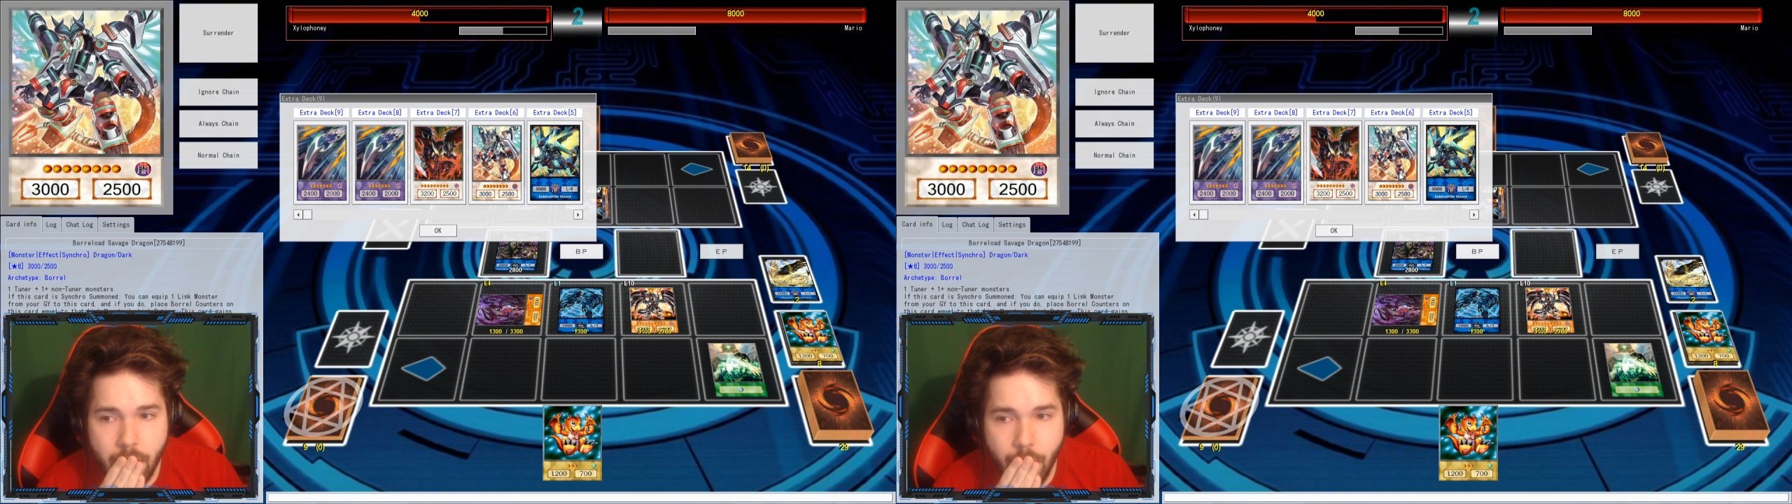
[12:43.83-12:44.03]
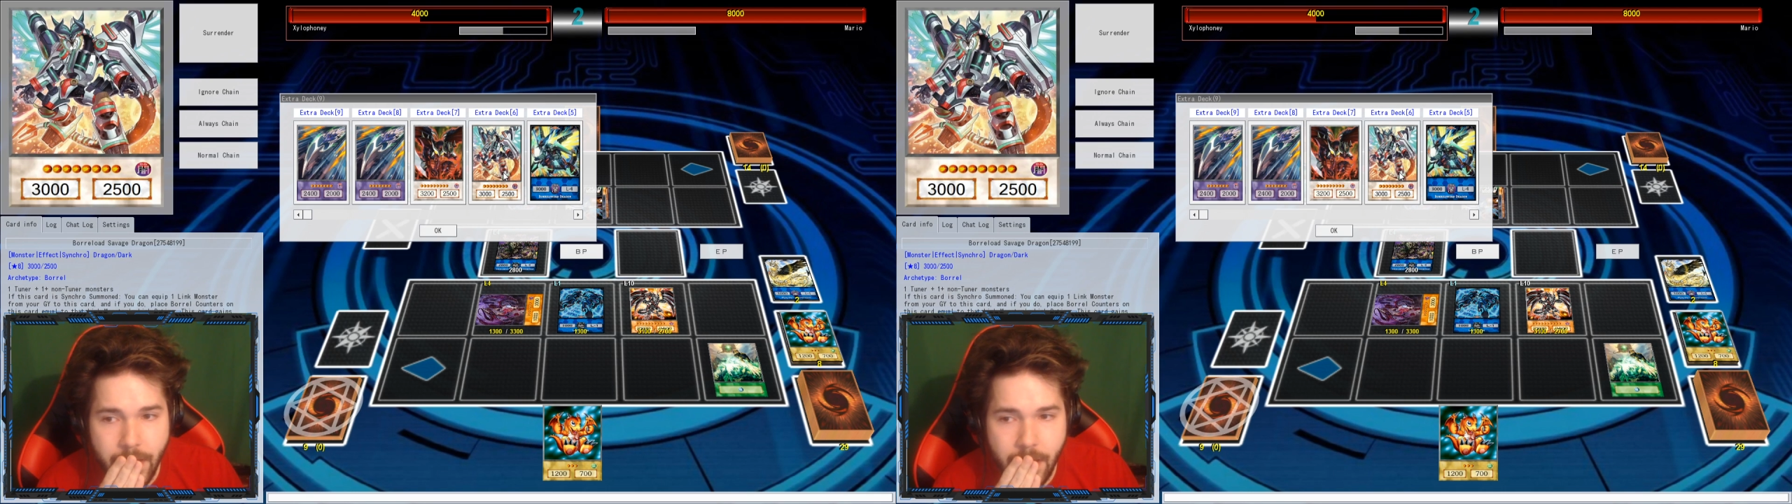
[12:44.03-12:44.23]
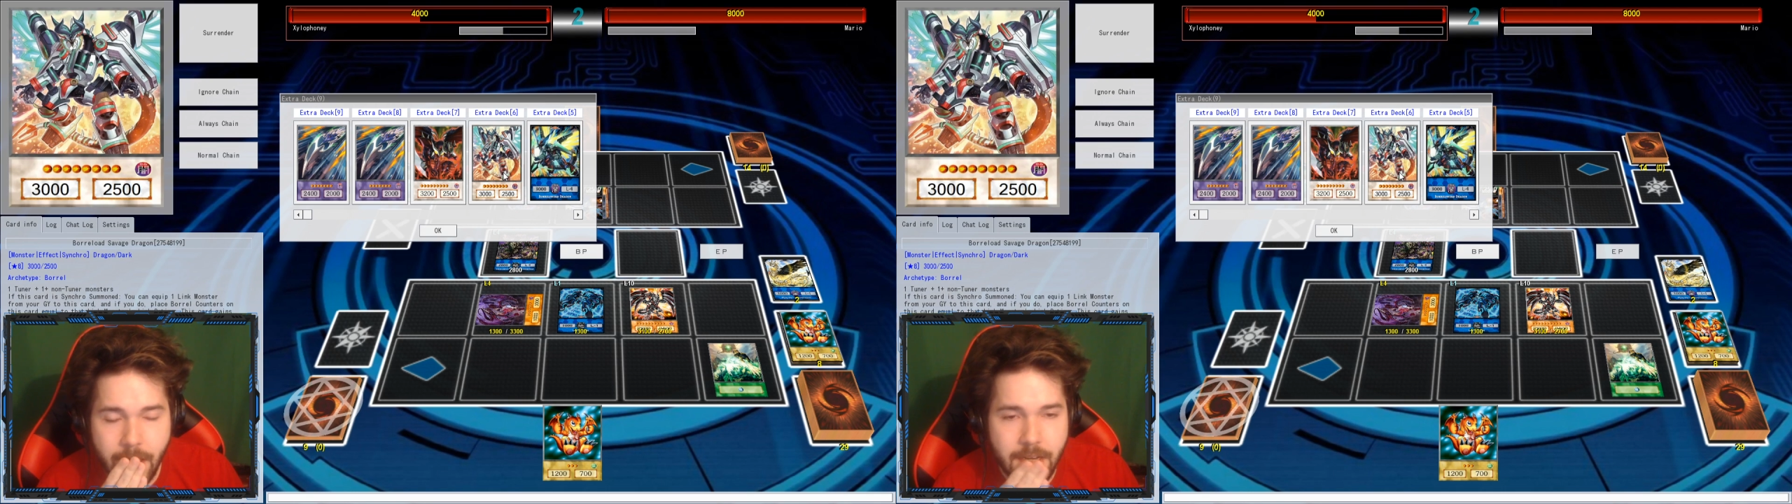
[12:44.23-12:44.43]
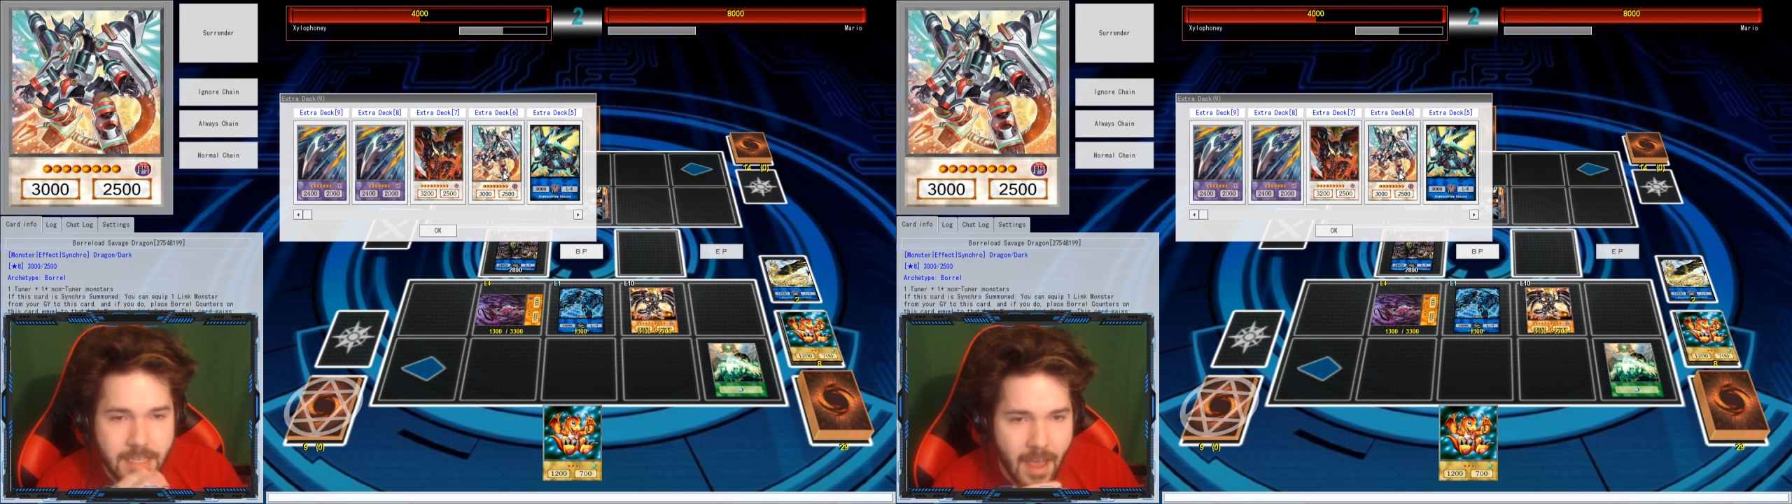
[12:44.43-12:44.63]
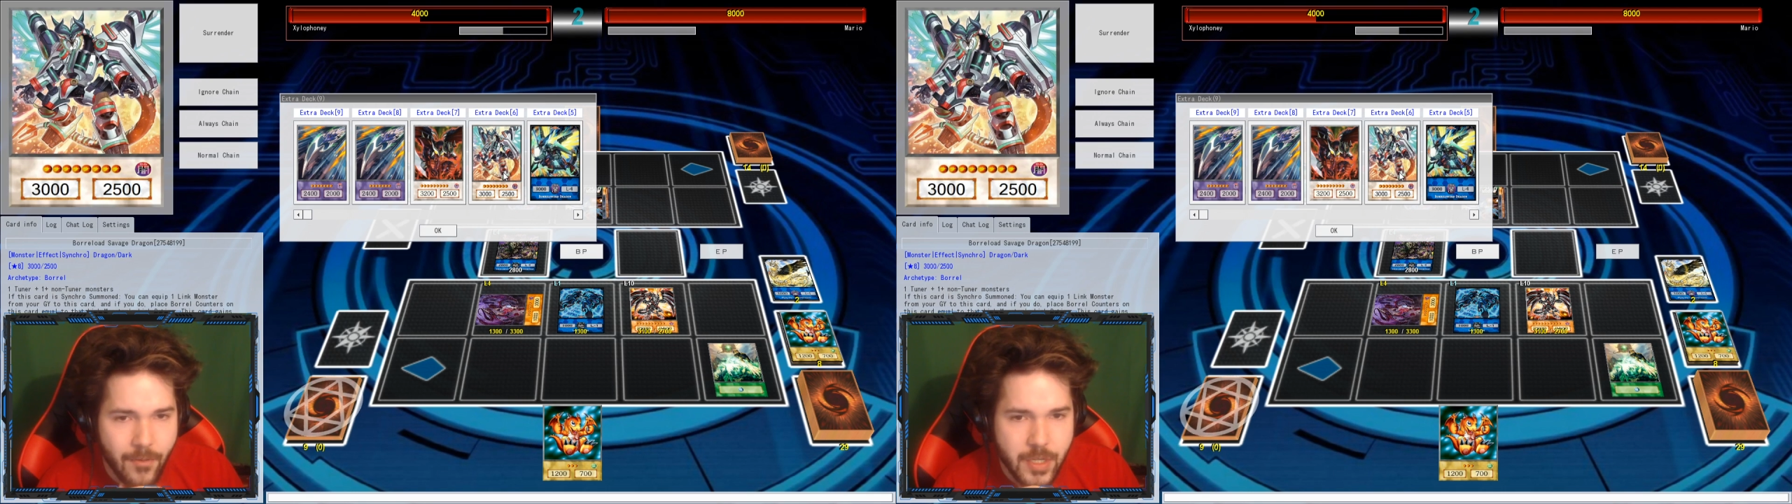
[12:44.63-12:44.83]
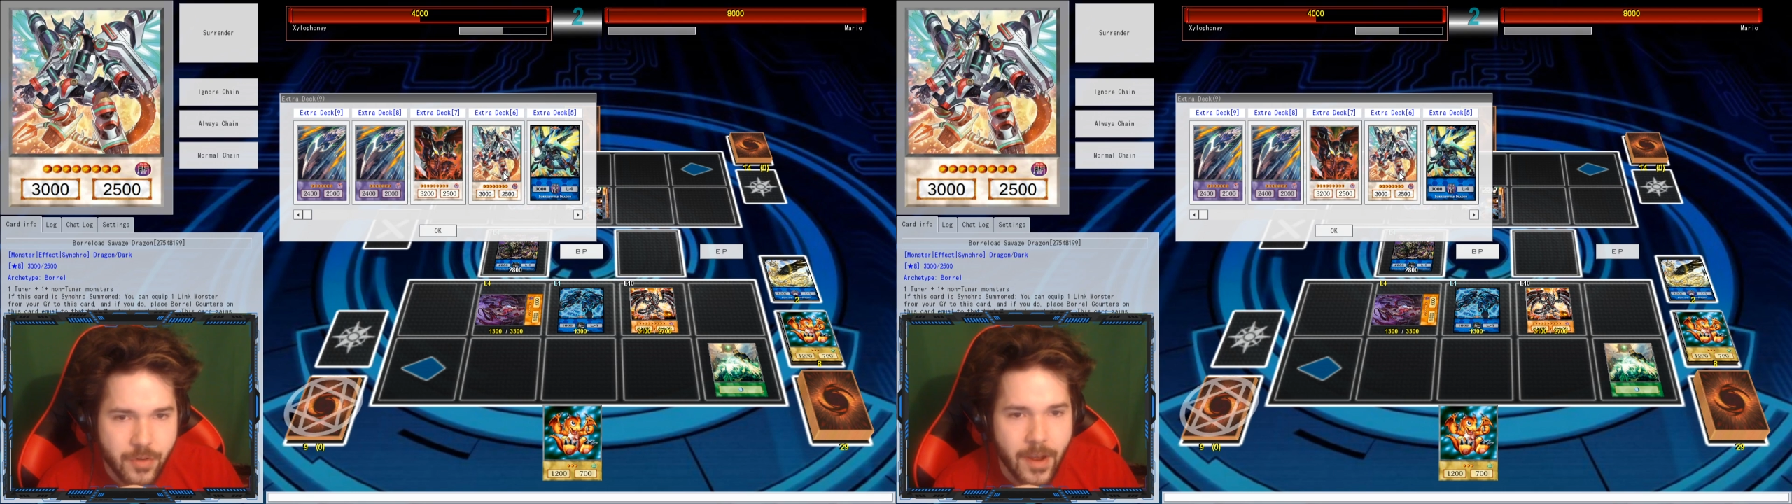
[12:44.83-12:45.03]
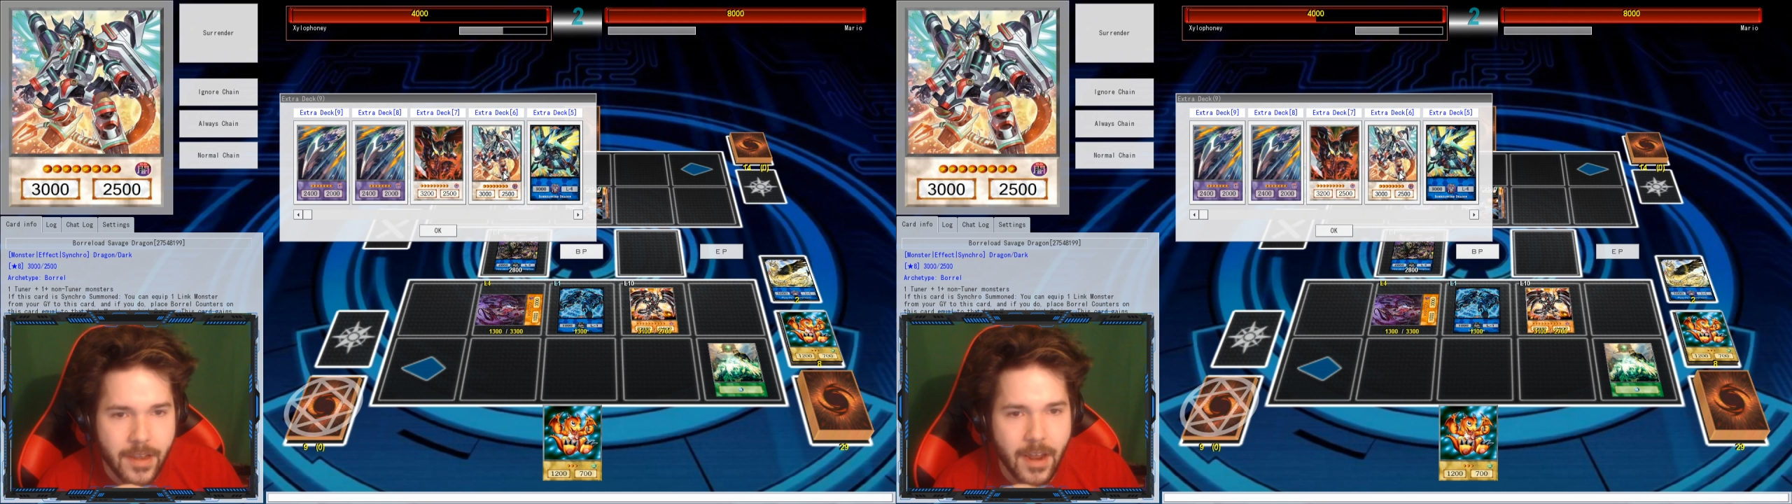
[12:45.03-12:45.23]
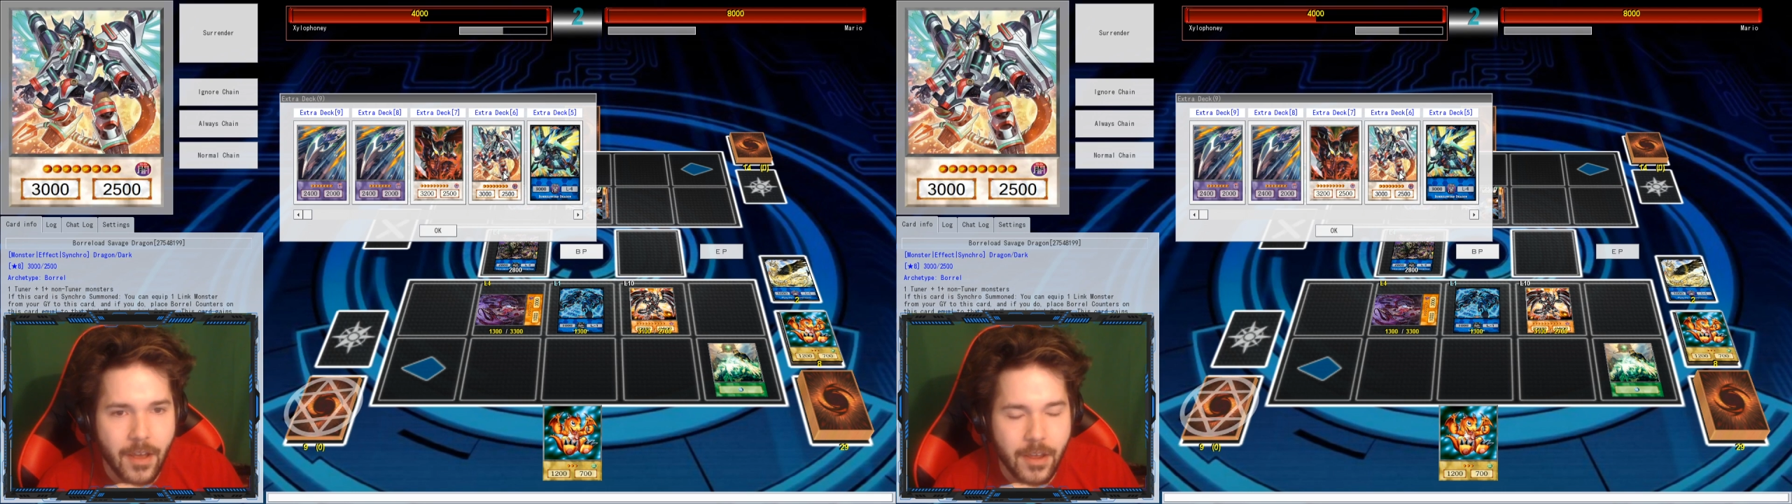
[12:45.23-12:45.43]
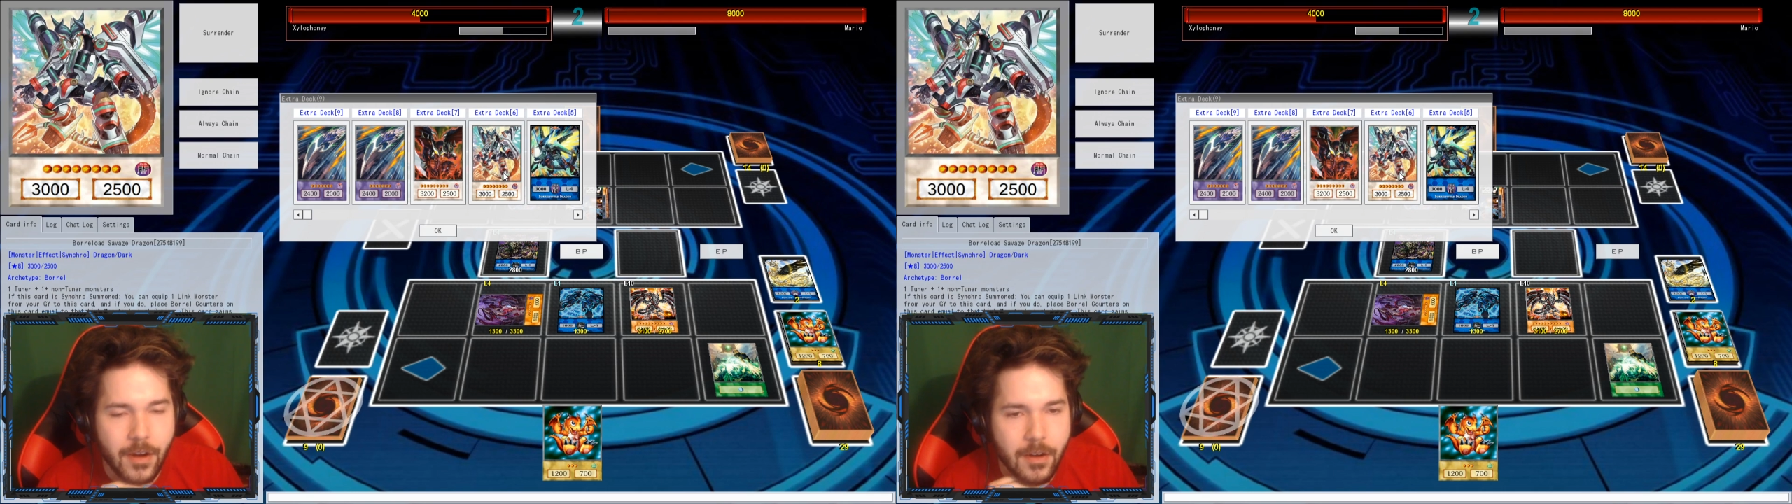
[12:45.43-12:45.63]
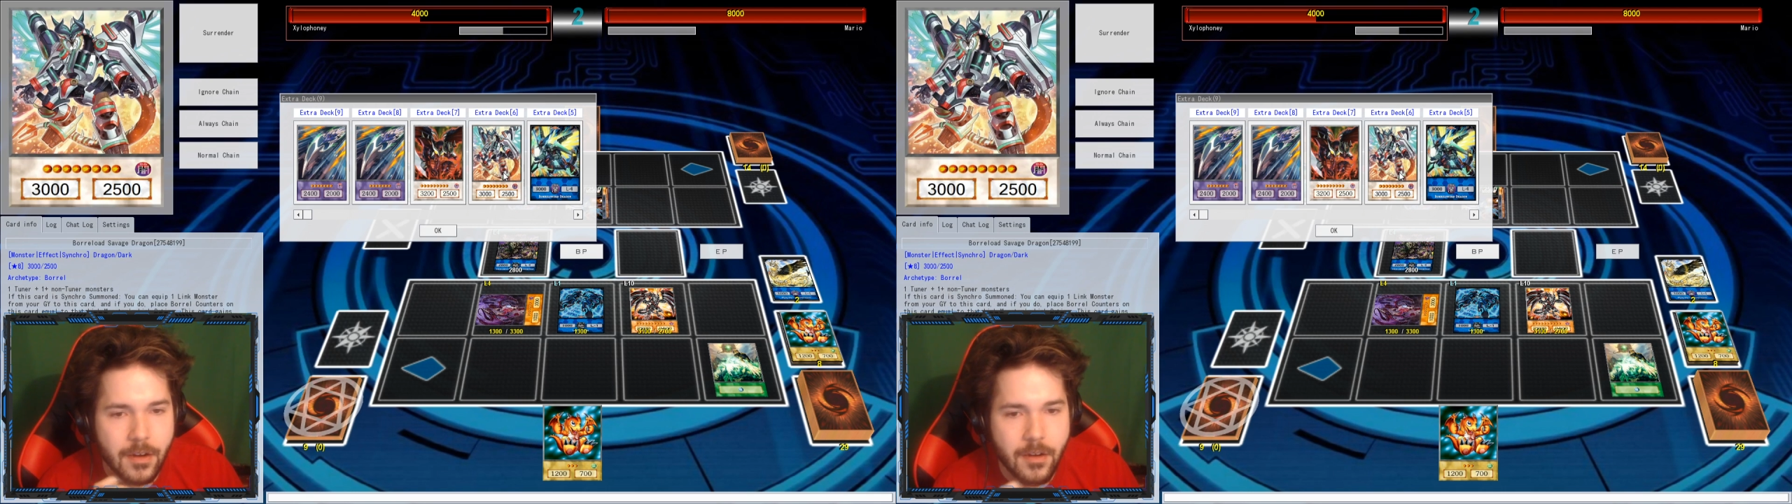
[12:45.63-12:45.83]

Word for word: We can get a Savage Dragon out here.